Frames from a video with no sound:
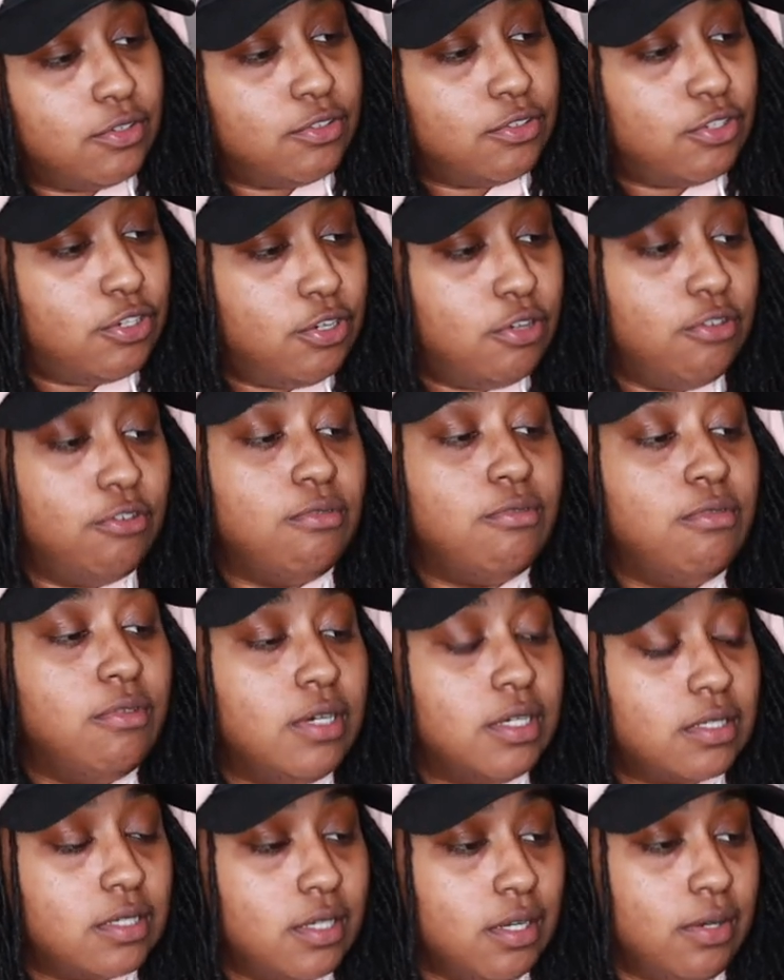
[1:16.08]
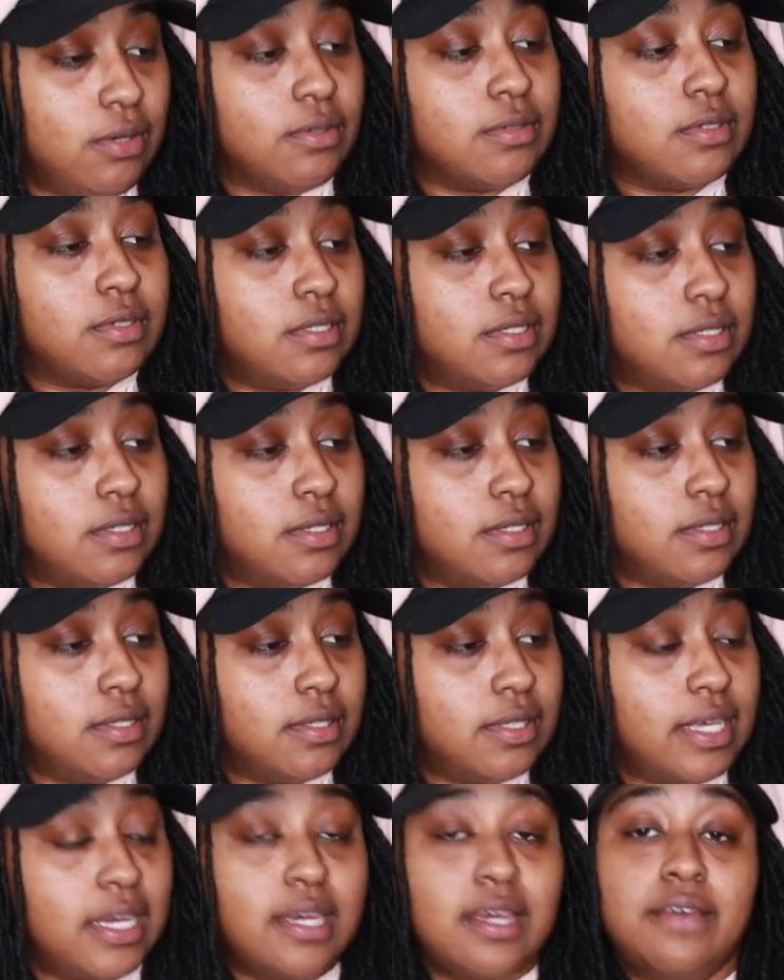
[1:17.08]
two adults
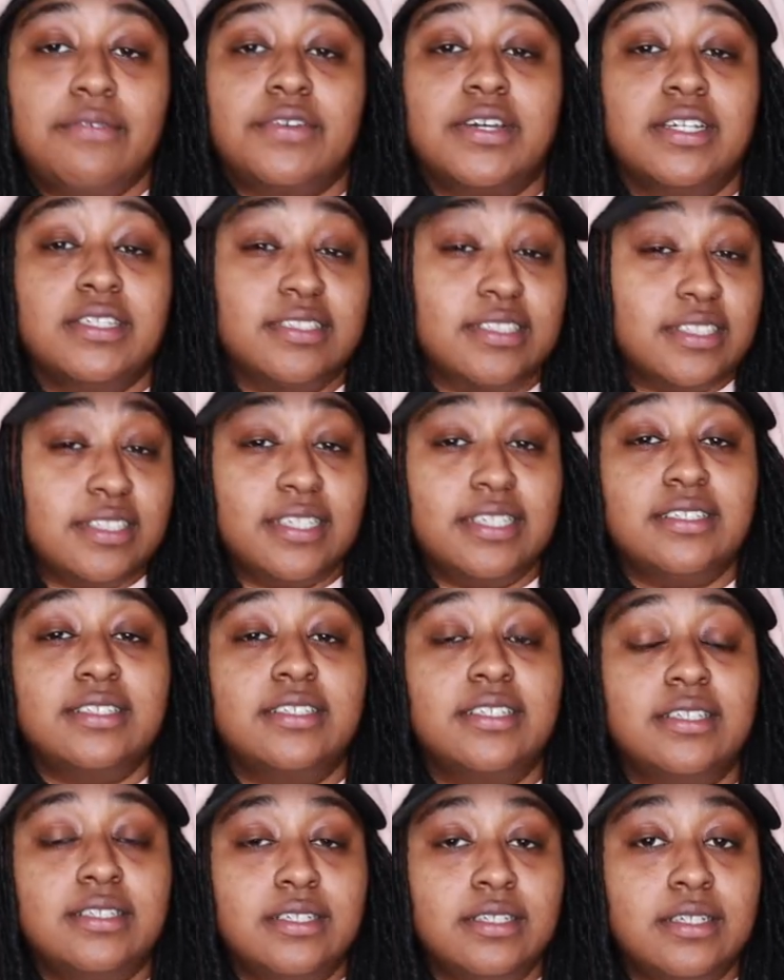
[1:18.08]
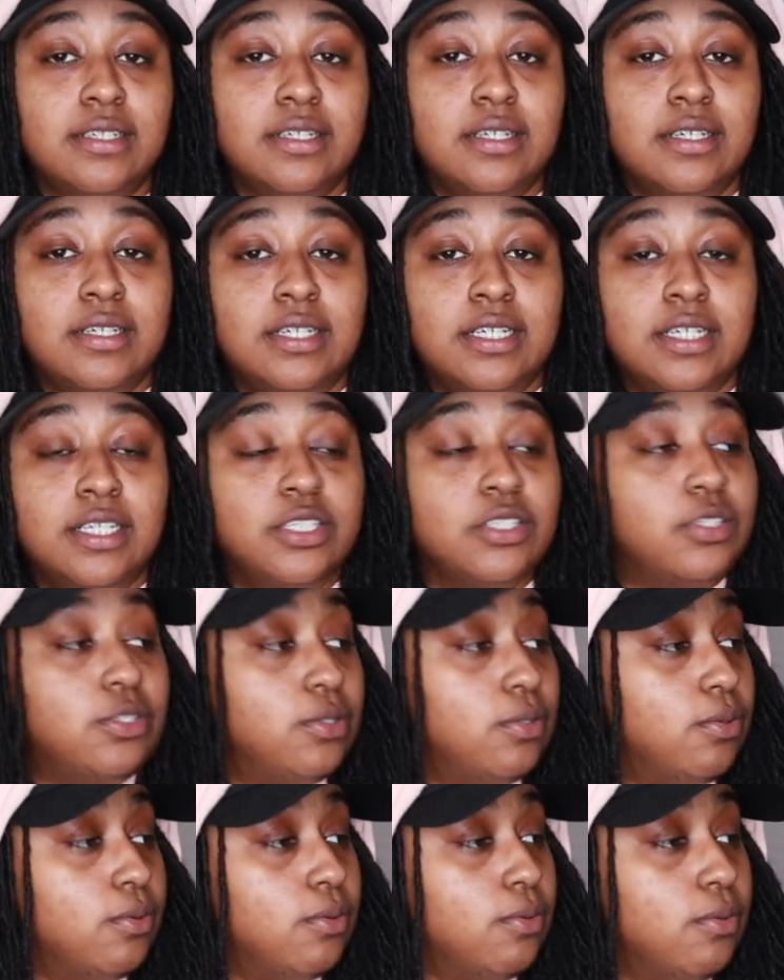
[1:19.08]
that have consented
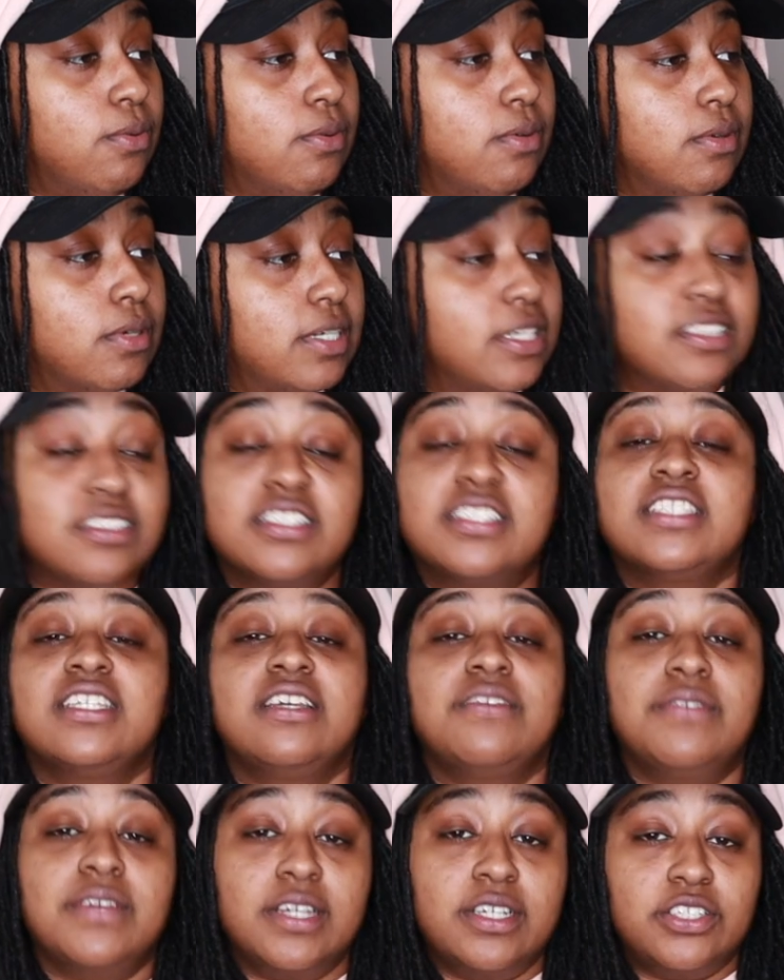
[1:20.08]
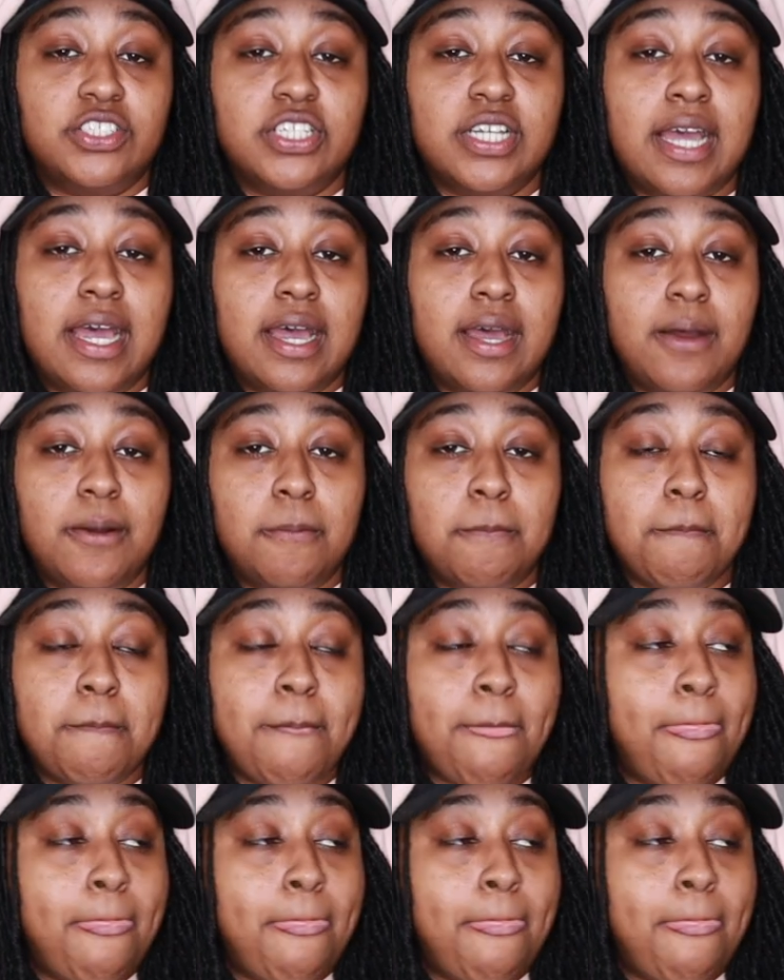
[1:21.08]
to conceiving a child,